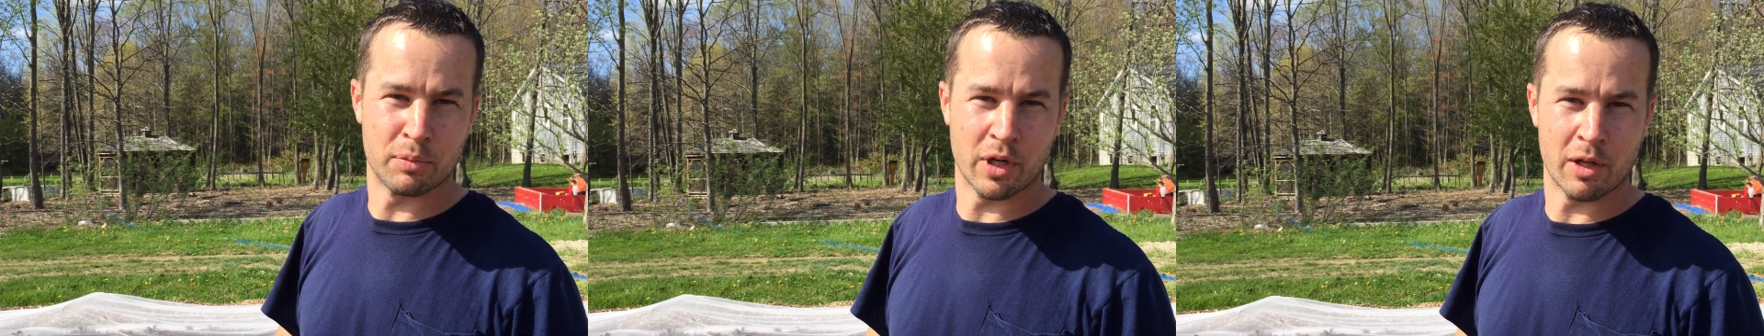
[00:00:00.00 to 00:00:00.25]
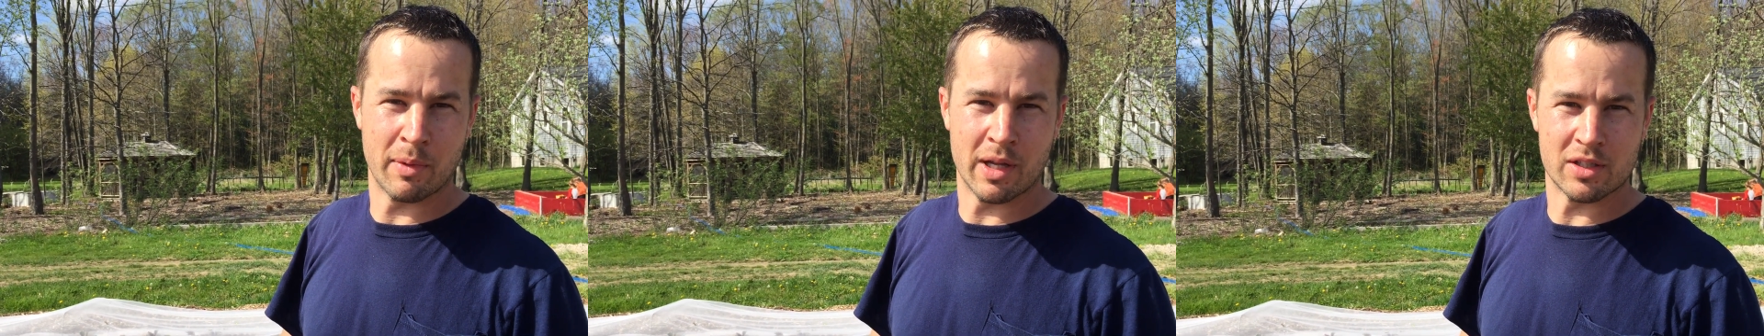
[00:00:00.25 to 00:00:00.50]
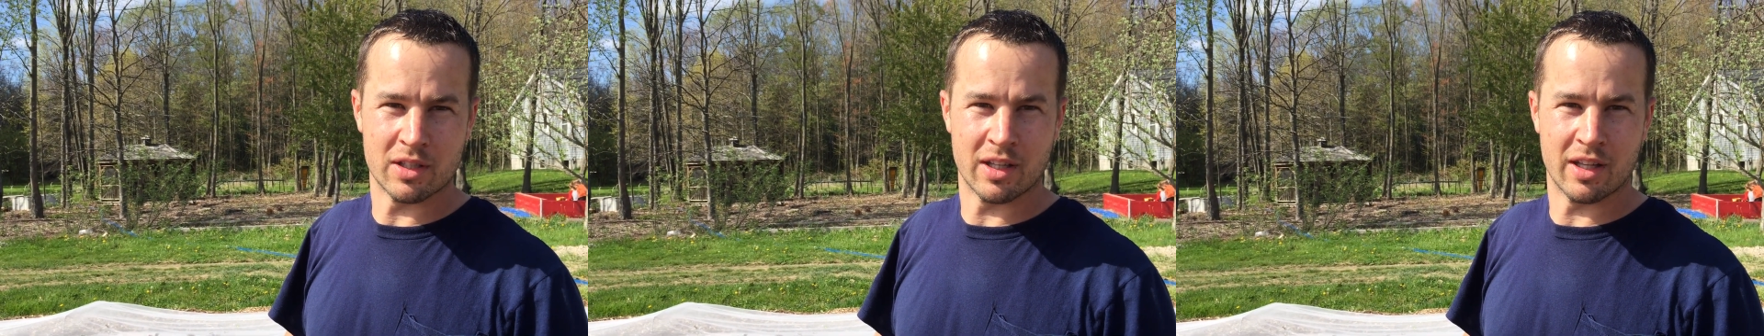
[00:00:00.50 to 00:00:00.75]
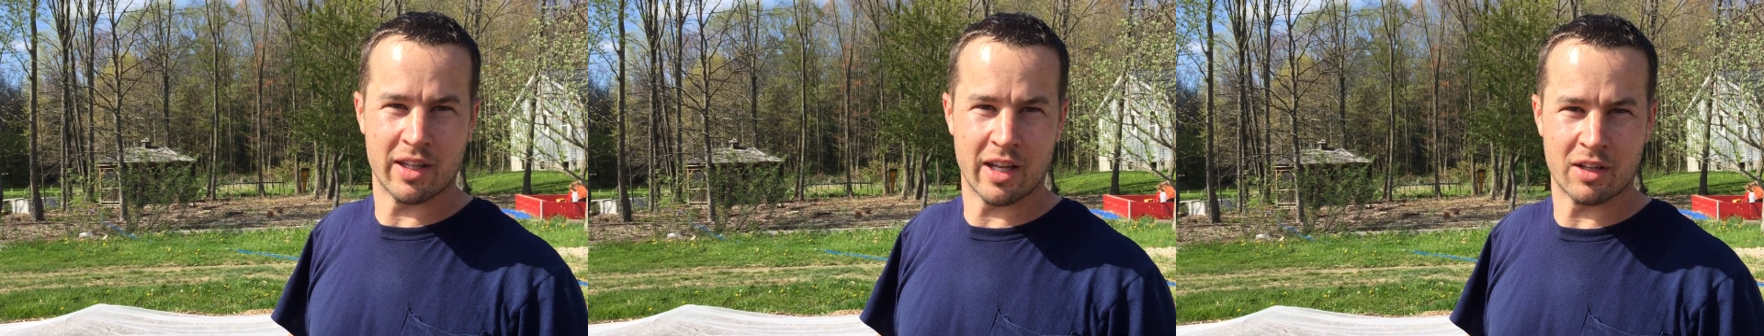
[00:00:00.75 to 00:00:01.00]
pretty amazing
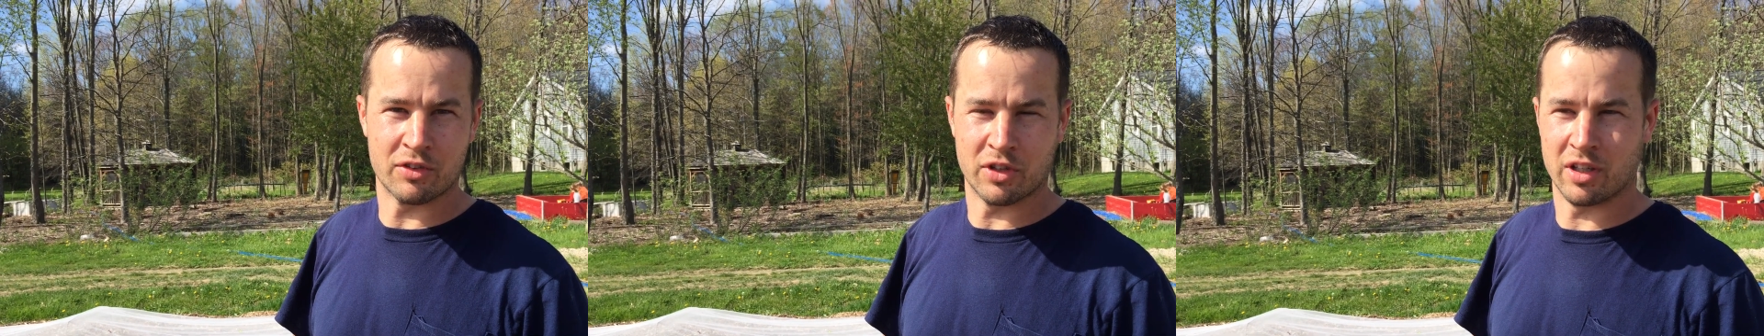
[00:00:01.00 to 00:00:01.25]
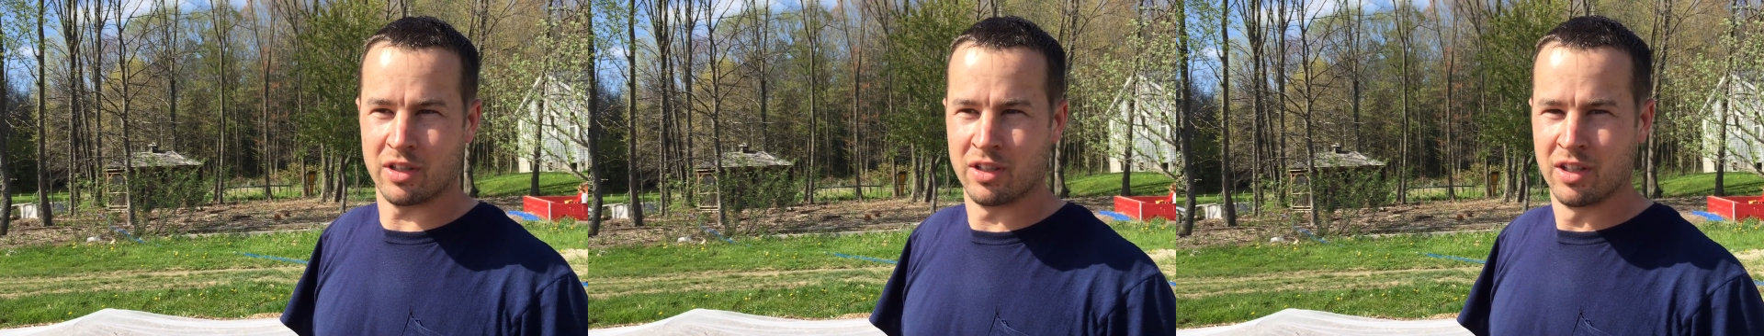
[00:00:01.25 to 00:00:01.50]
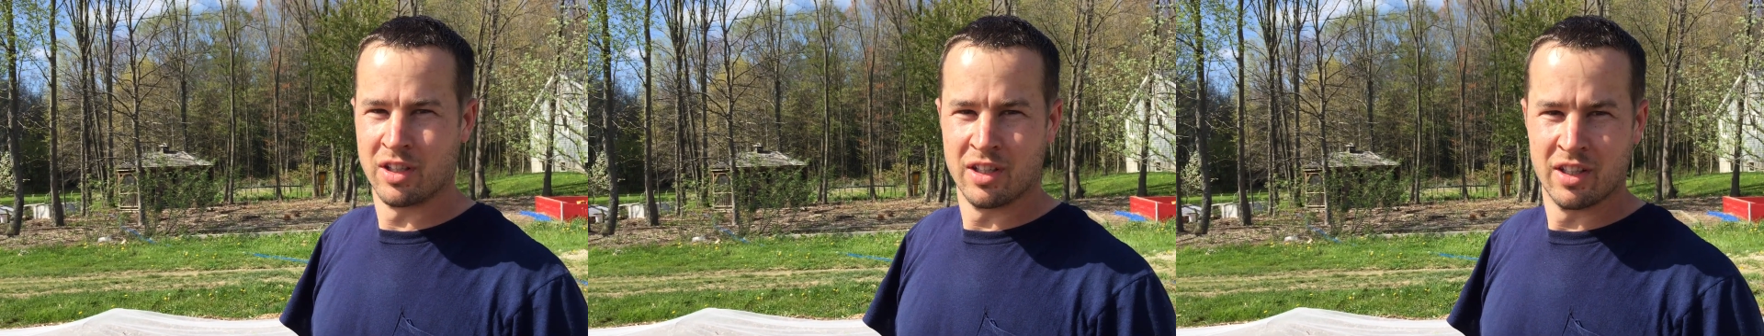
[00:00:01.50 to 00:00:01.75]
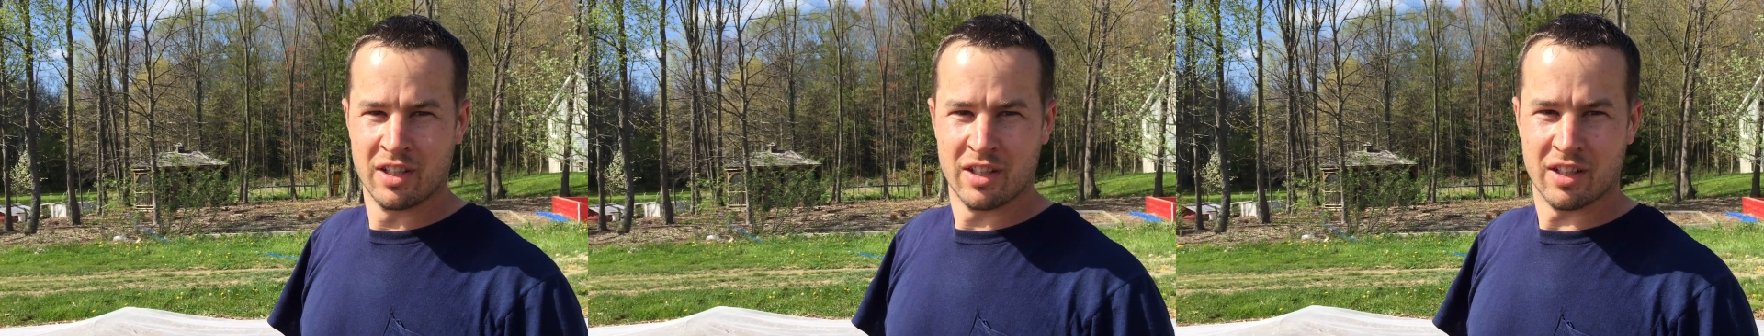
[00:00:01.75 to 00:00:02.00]
that can run
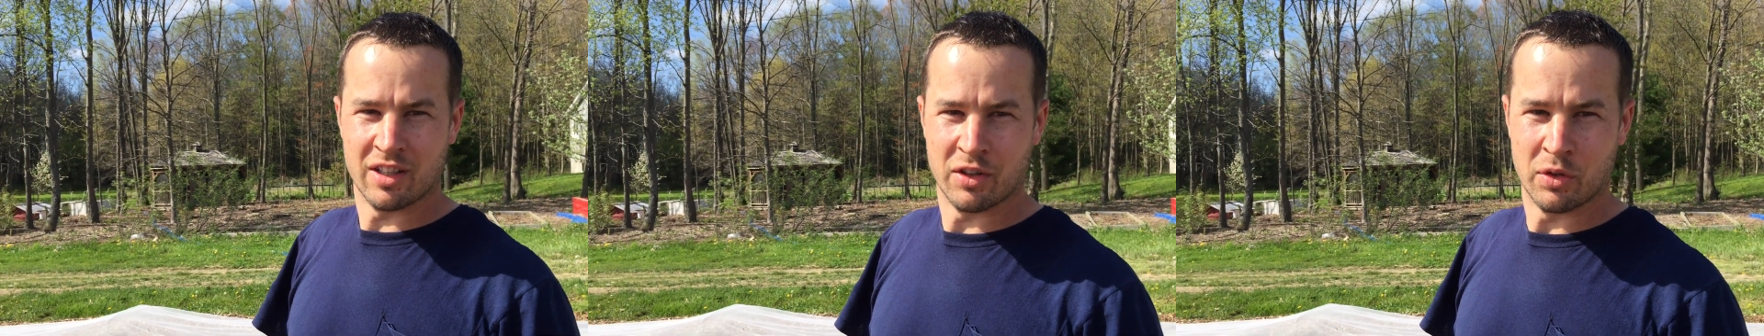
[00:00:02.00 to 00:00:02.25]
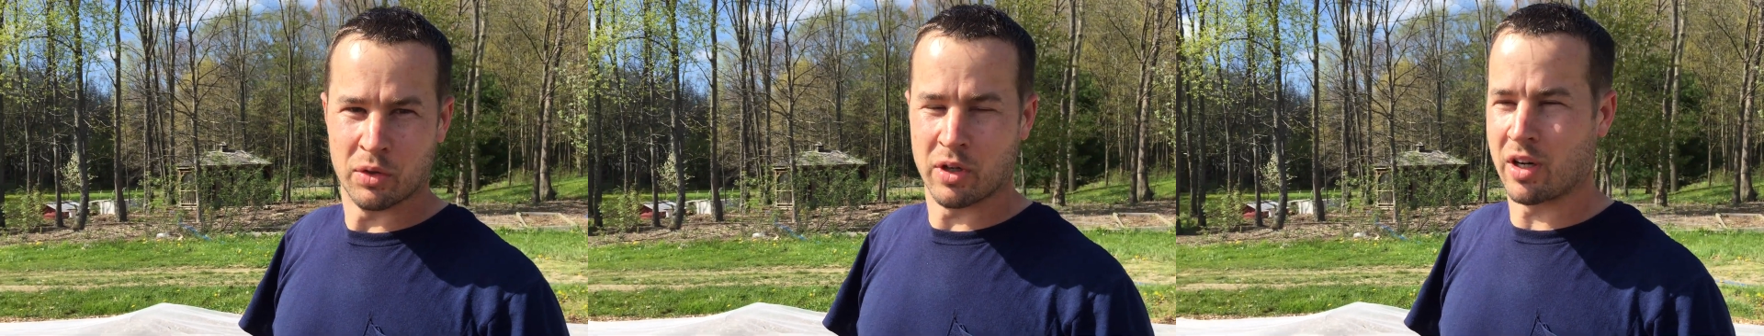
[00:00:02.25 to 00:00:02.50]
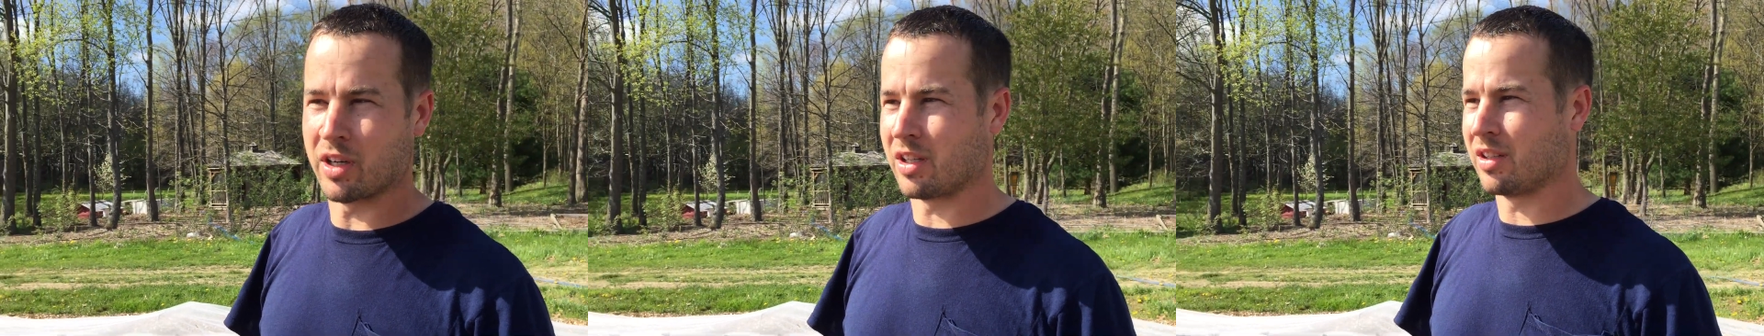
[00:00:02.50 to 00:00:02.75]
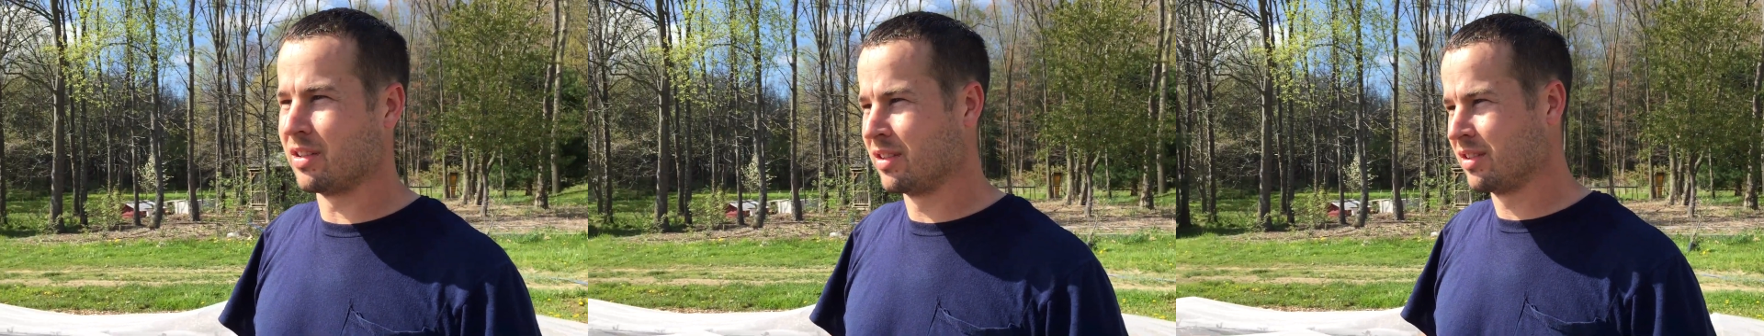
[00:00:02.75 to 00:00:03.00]
the whole garden.